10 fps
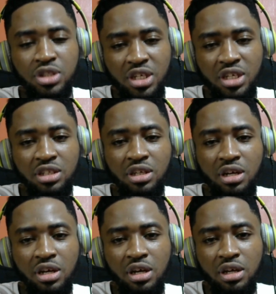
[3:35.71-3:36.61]
sticking.
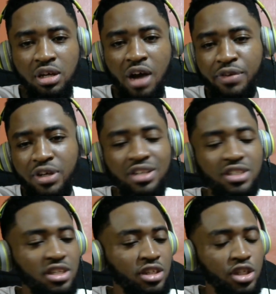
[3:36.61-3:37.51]
Africa's
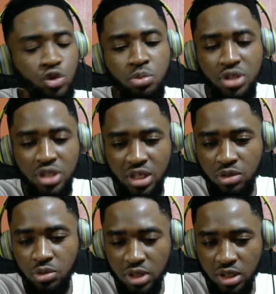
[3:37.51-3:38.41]
king, there's no mistaking, okay.